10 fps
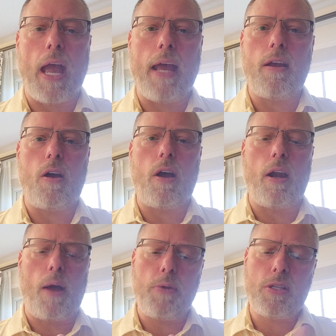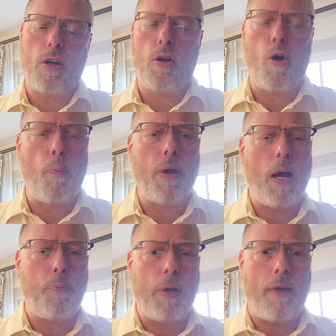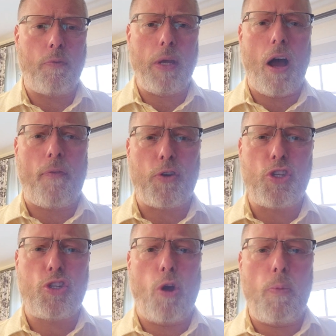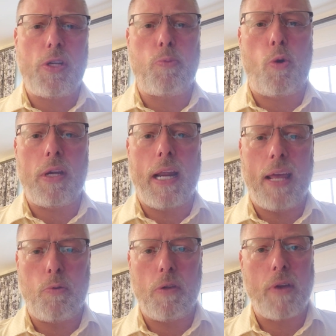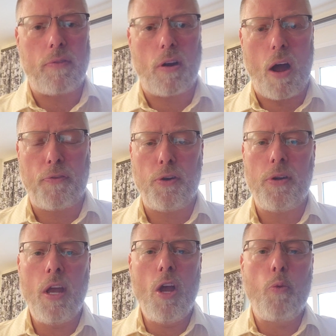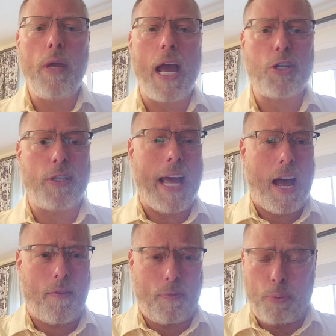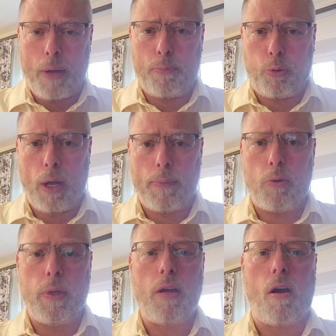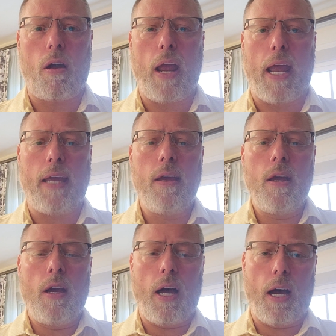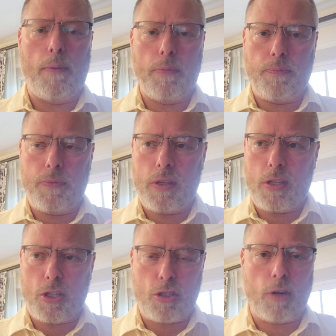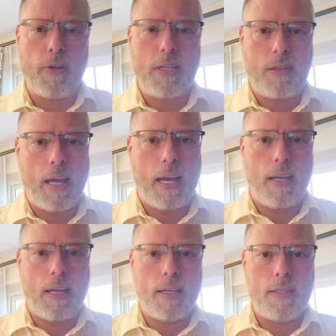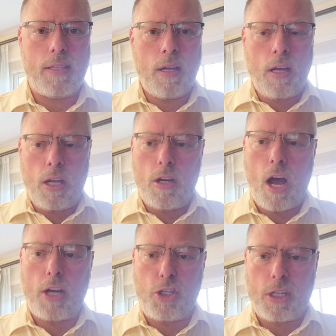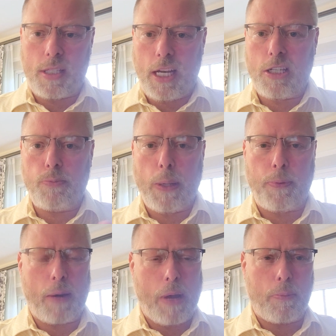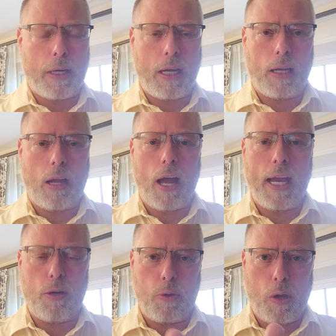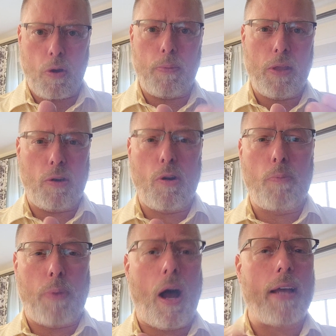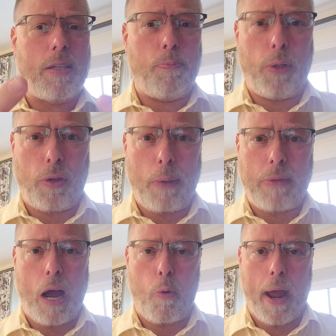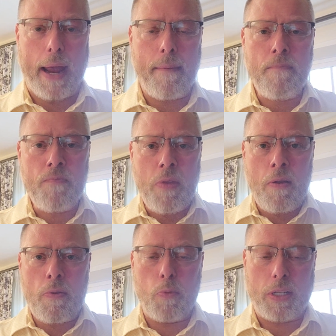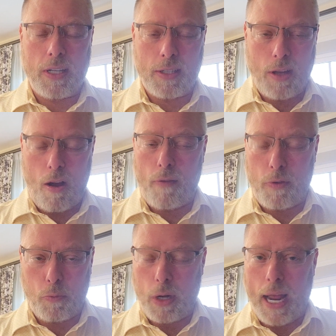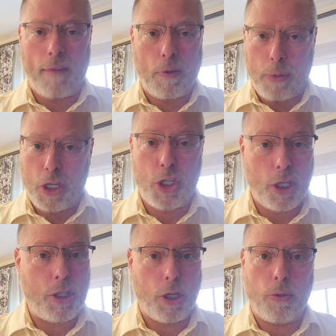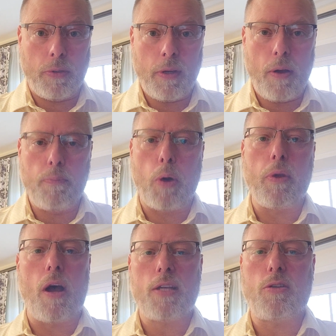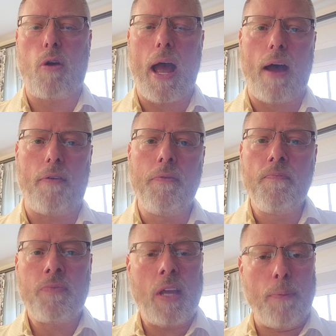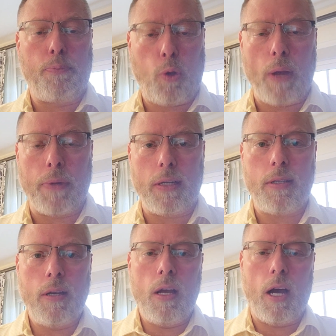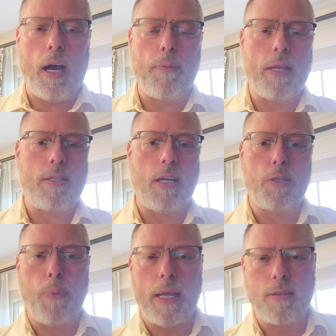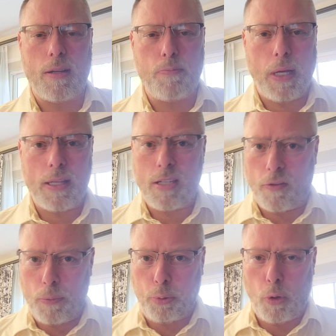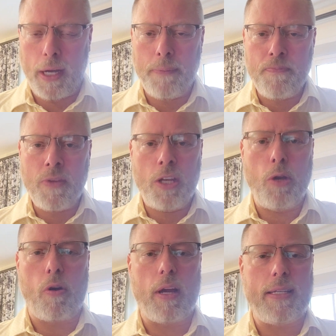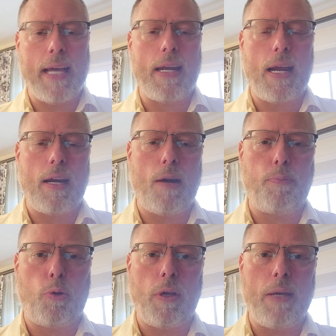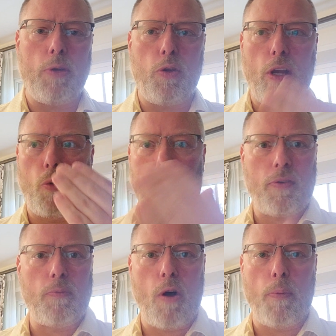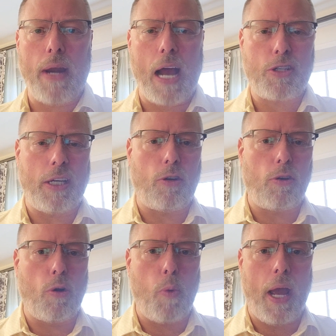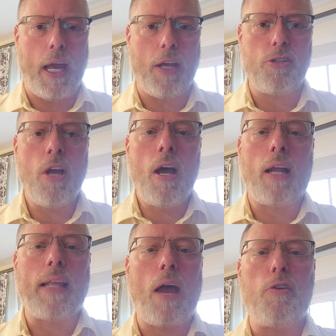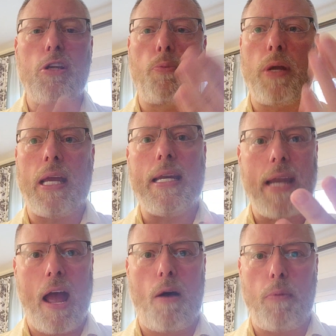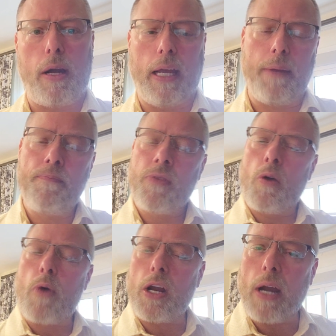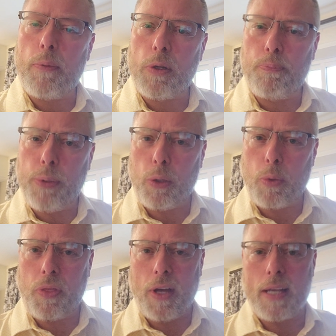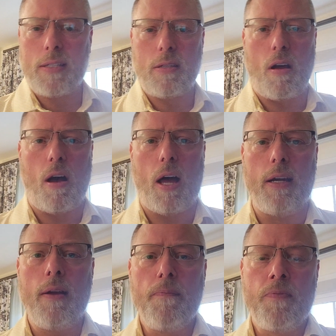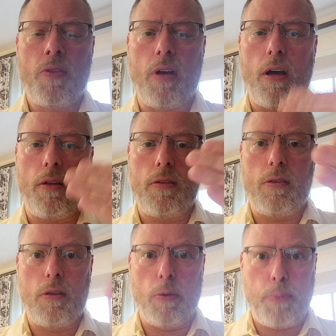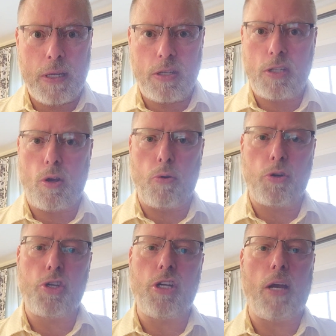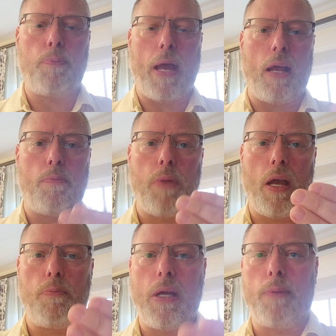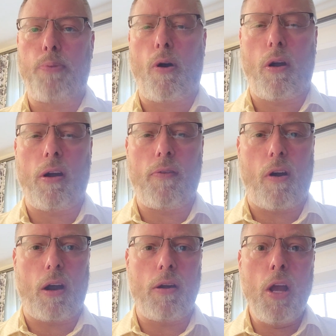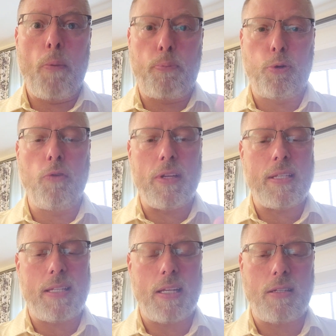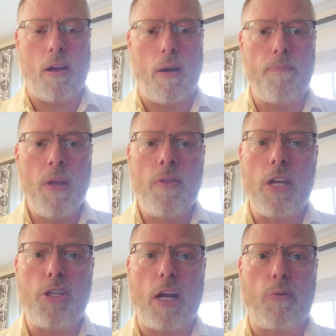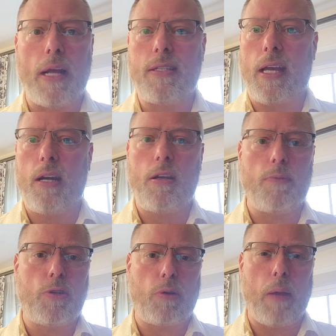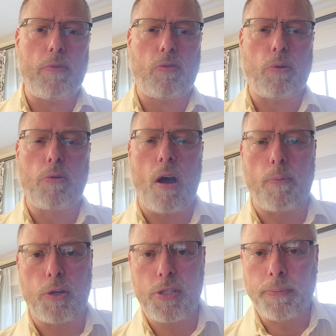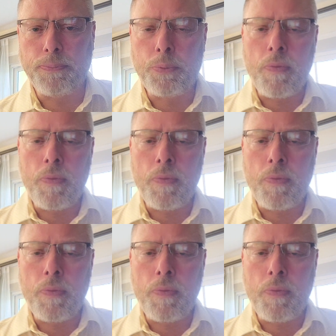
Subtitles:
And I'm just going to open up. We offer so much more today than we've ever offered. We actually have employment. We are a service that is not just teaching people how to make money online when they want to be their own boss and build up that way, which is what everybody should do. But we also have employment. It's based on being self-employed. You are a 1099 employee, but you get to work from home and actually earn a wage, allowing you to bring in now money while you're able to build with us on the business ownership and being part of our proven system that generates income streams from commerce.